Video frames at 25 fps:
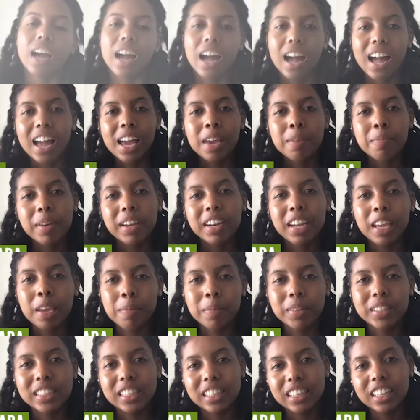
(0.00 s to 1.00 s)
Hi, my name
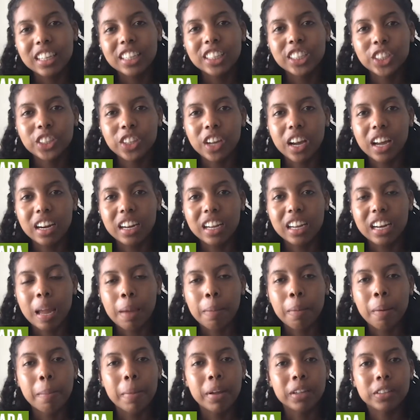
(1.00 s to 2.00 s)
is Sydney Estrada, and I'm
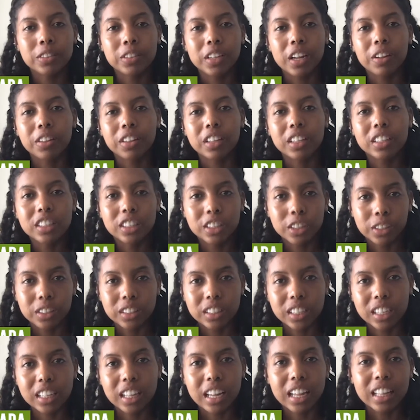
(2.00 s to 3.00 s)
a mental health
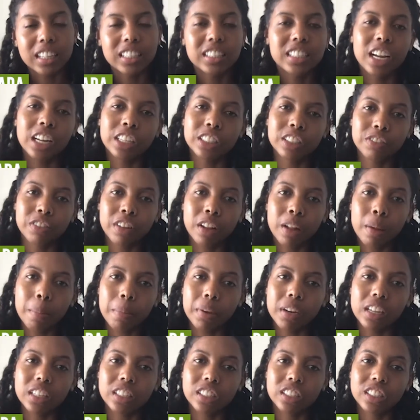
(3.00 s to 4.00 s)
consultant at the Child
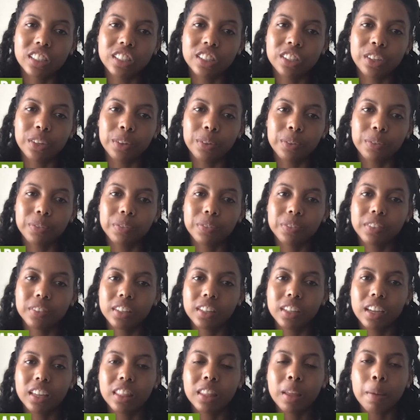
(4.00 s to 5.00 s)
Development Institute.
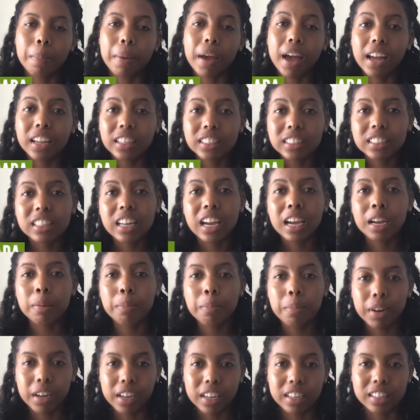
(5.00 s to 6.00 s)
In the past 9
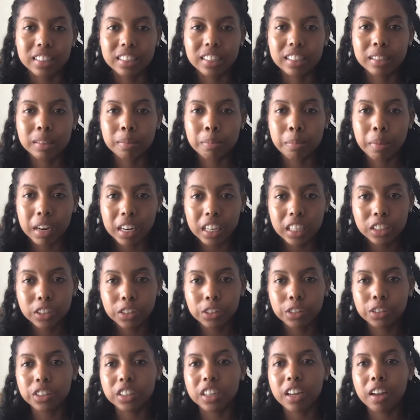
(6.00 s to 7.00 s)
months, many
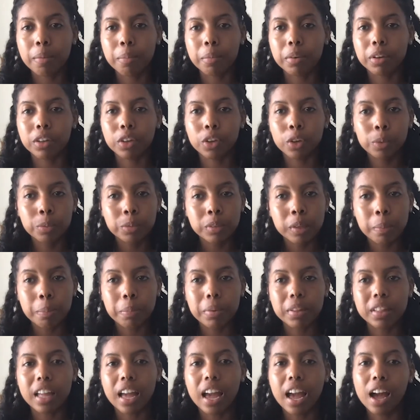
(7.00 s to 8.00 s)
children have been cooped up
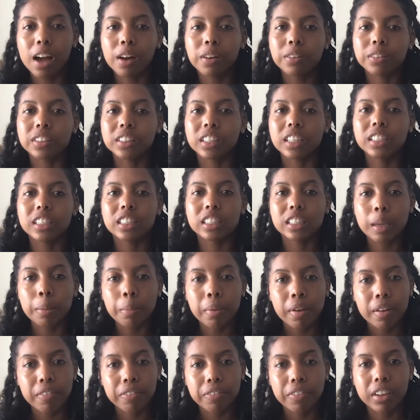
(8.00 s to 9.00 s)
in the house, and some
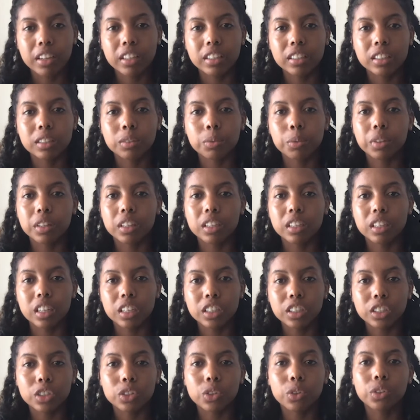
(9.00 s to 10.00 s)
have faced with
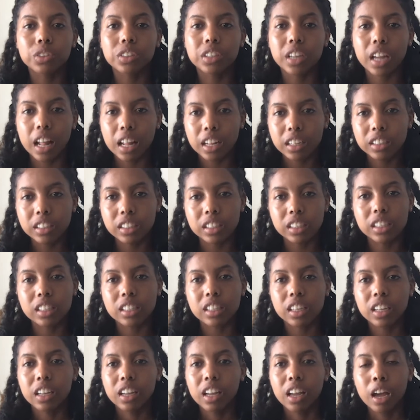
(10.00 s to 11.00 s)
additional challenges
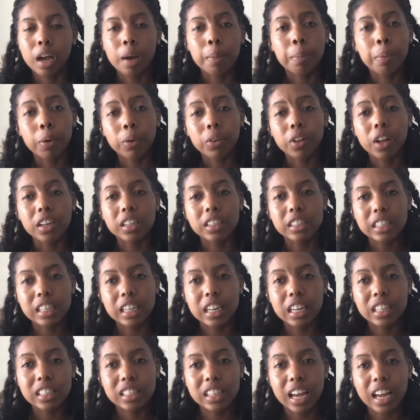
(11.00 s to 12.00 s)
of prolonged
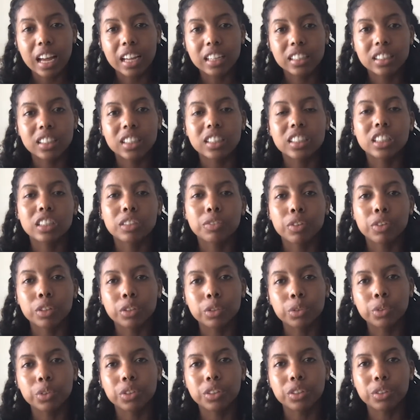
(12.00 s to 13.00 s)
sitting tasks, such as
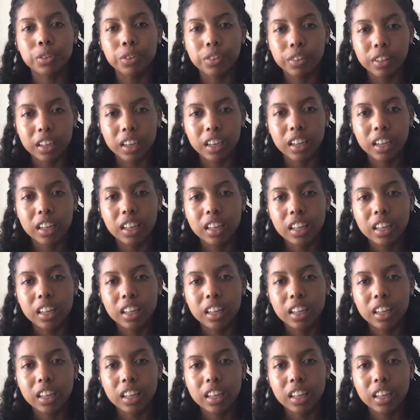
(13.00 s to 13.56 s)
virtual schooling.